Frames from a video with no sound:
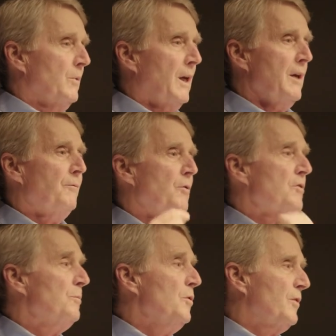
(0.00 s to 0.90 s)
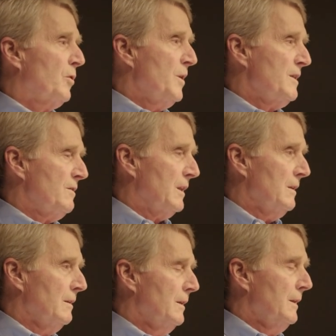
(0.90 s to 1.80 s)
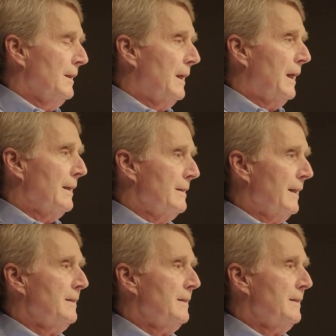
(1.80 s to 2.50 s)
When I had first moved to Quincy in